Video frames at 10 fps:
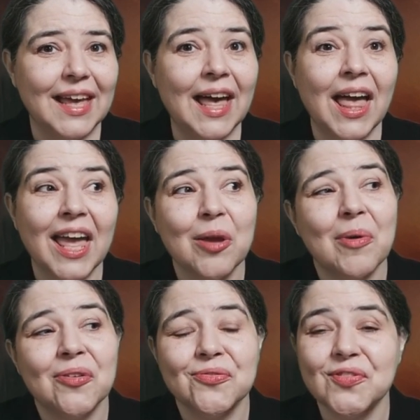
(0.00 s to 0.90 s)
I'm
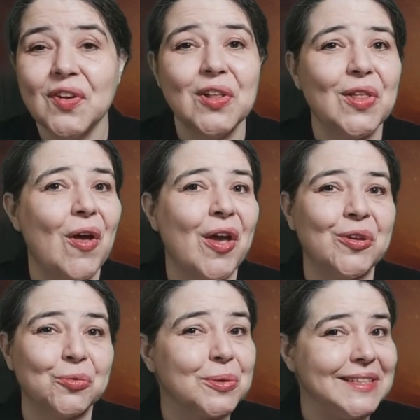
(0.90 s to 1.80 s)
a full on
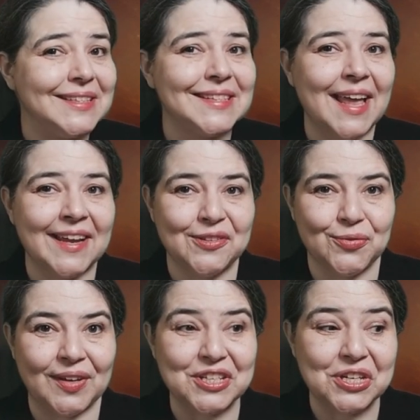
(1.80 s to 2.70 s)
read science
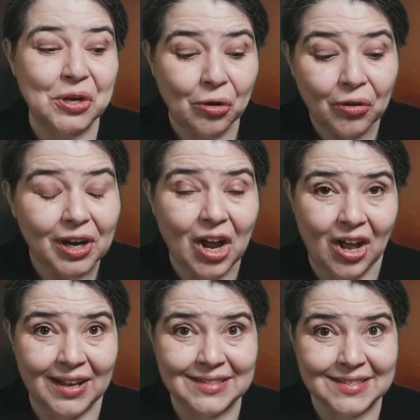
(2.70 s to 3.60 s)
fiction, go to
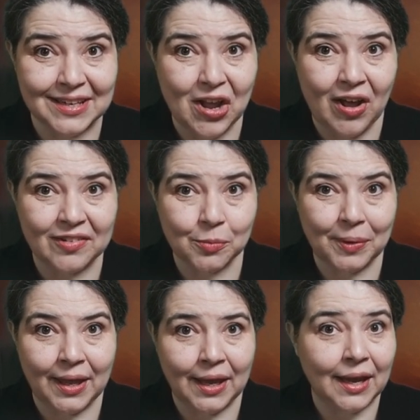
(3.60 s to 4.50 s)
cons and
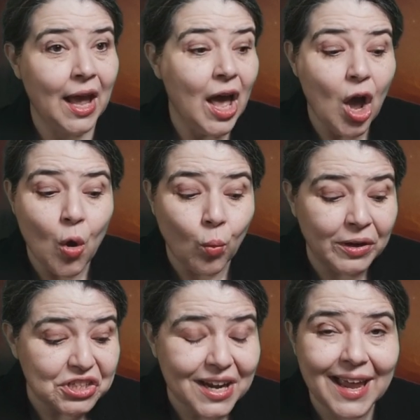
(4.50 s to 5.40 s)
cosplay,
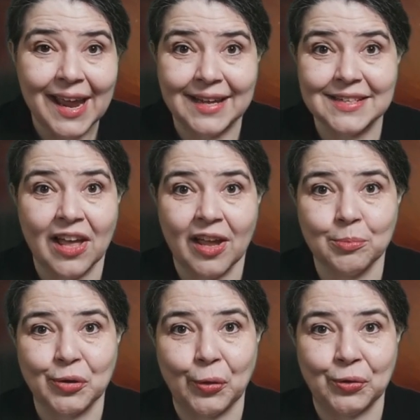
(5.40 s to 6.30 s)
wish I had time
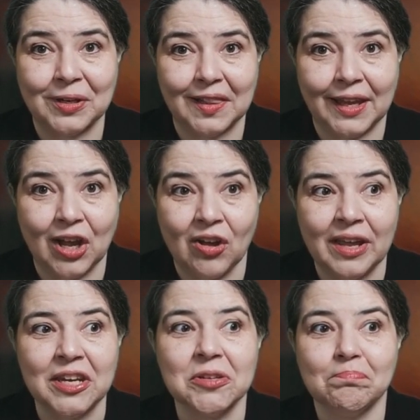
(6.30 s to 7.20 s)
to learn
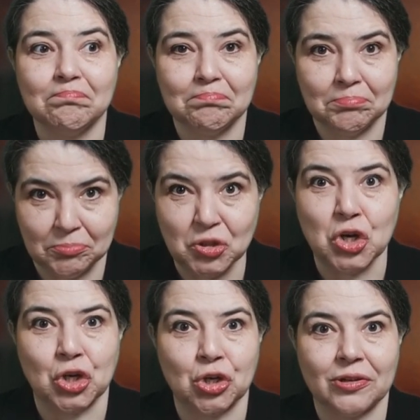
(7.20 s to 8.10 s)
Klingon
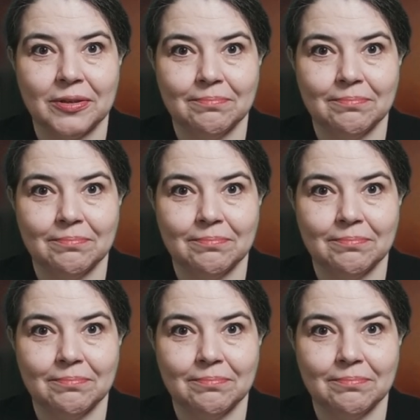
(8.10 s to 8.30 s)
nerd.